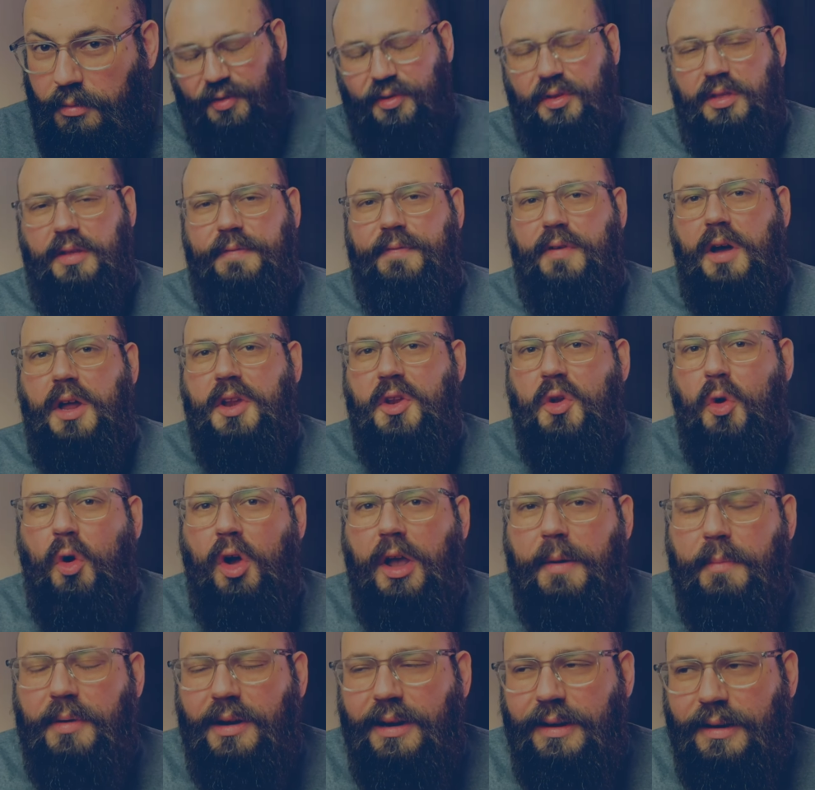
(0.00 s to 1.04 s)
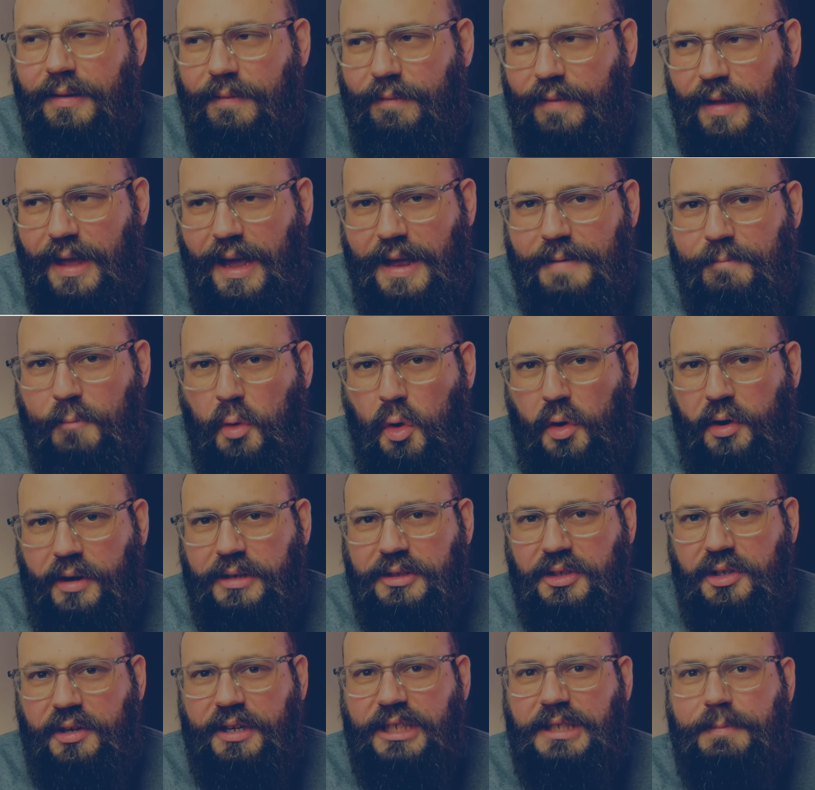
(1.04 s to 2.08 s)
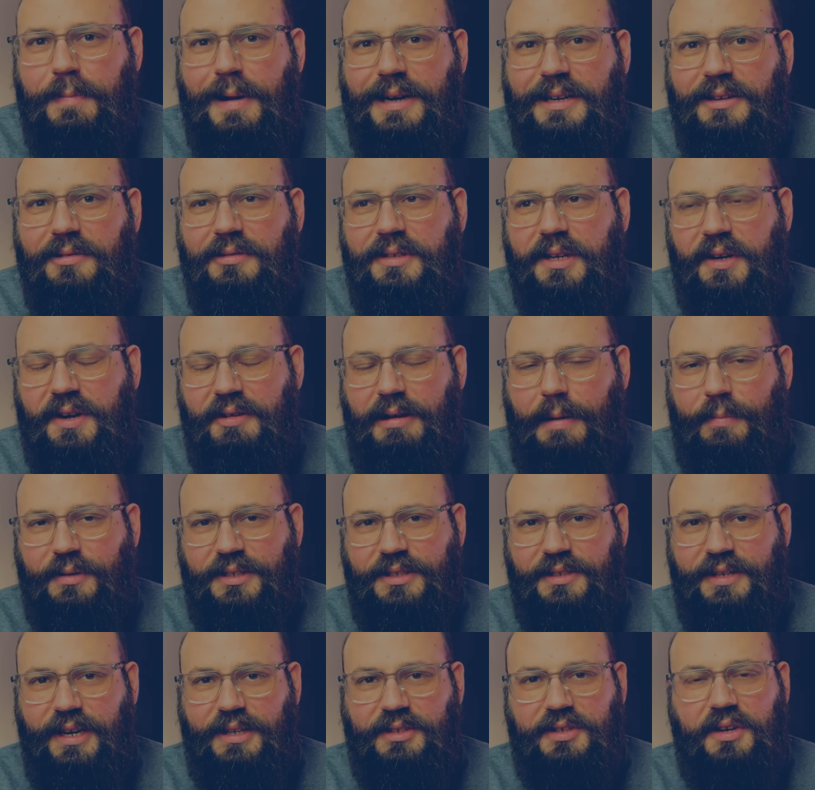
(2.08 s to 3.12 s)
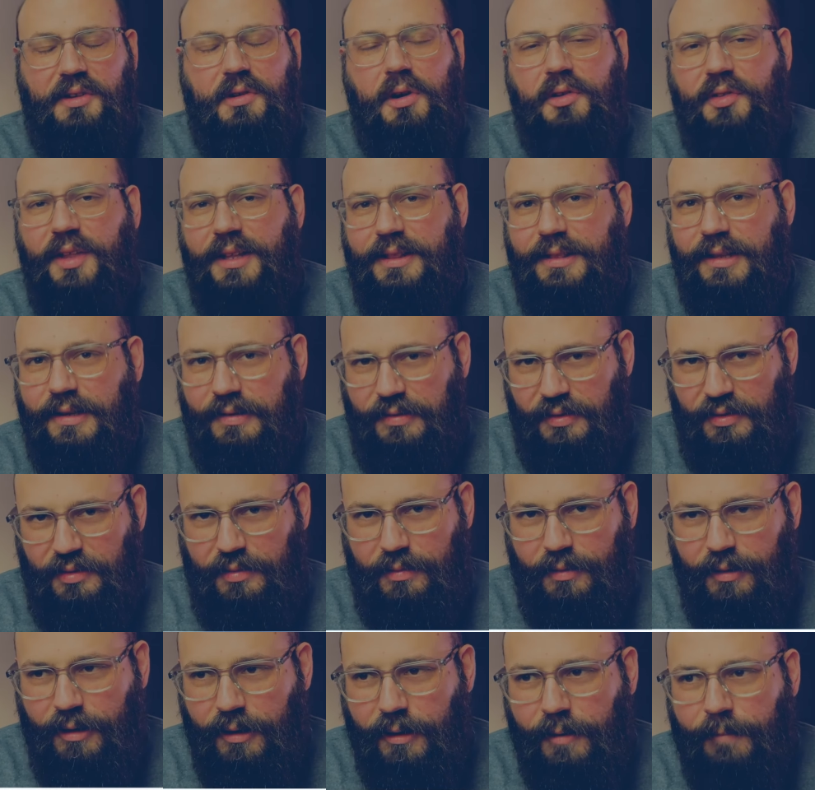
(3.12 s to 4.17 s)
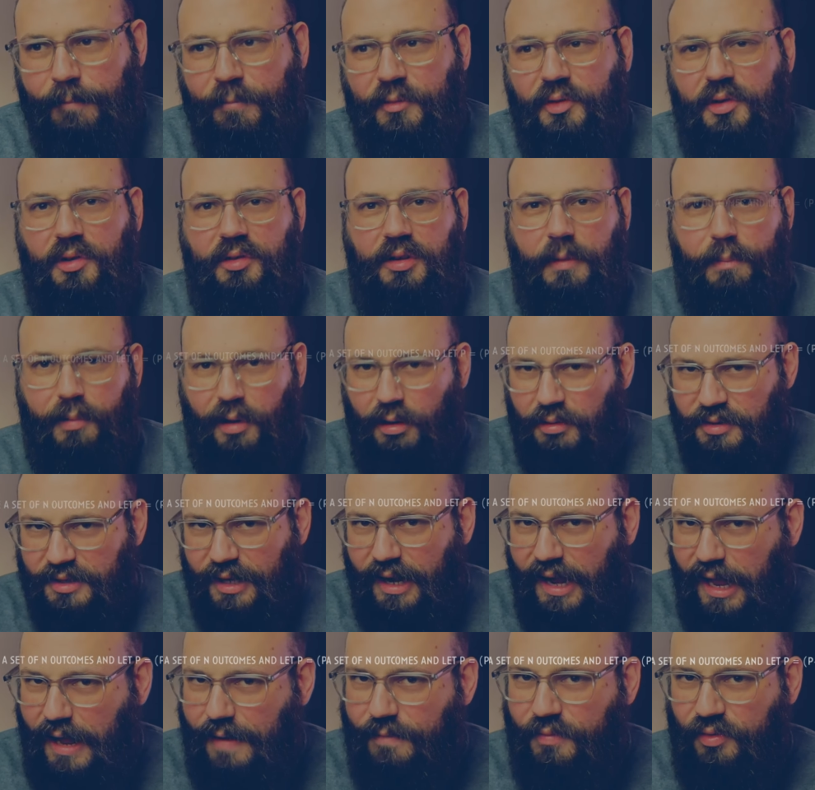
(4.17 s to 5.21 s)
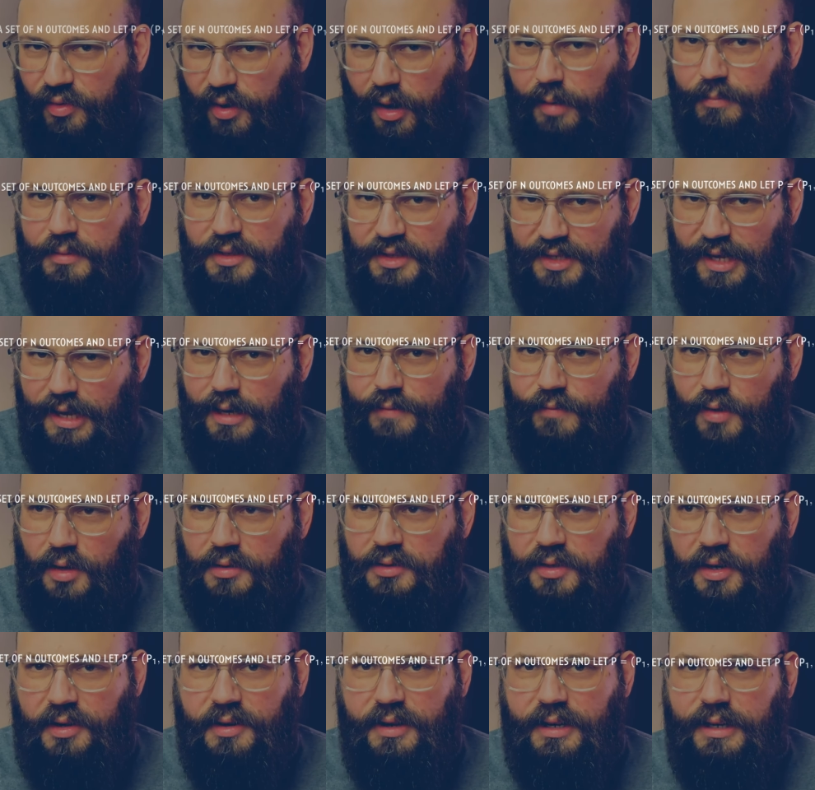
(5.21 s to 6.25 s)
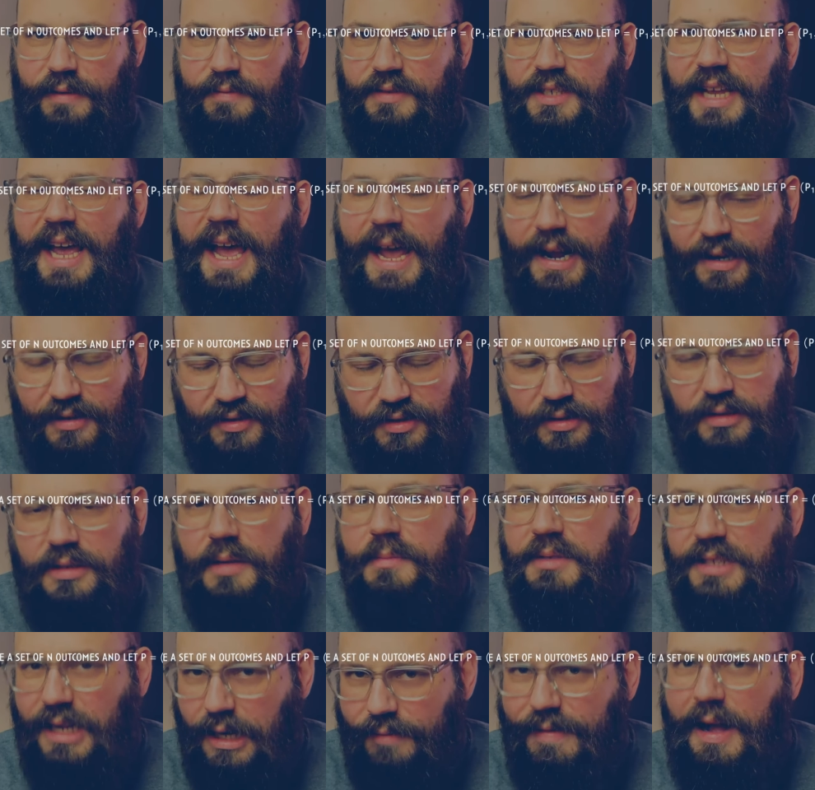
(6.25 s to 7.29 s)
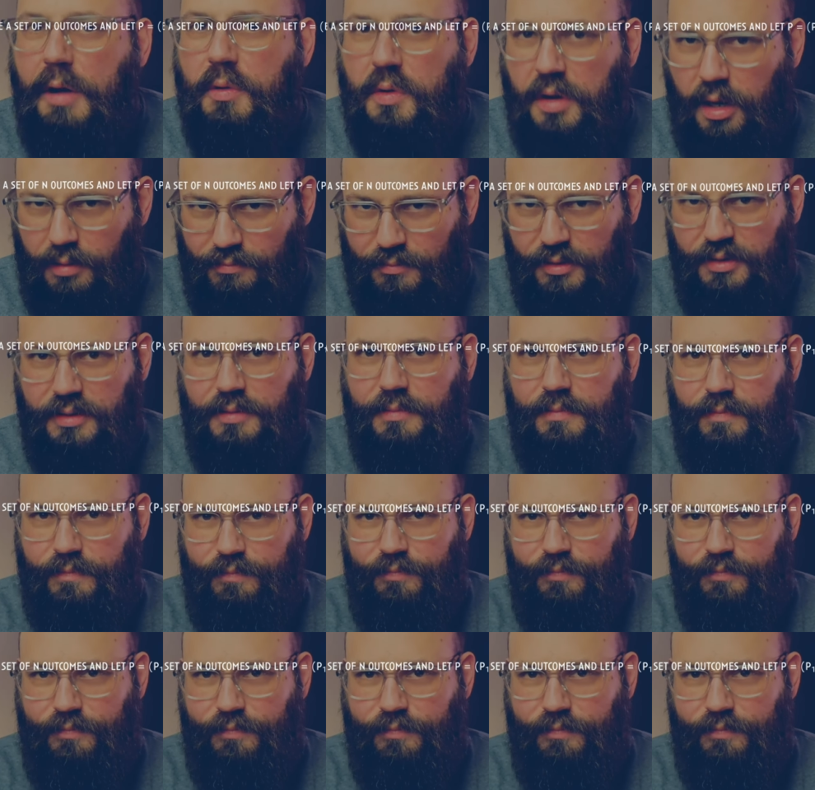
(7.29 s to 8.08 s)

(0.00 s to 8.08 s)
So the von Neumann and Morgenstern expected utility representation. It goes like this. So suppose I have some set of alternatives, X, some set of outcomes.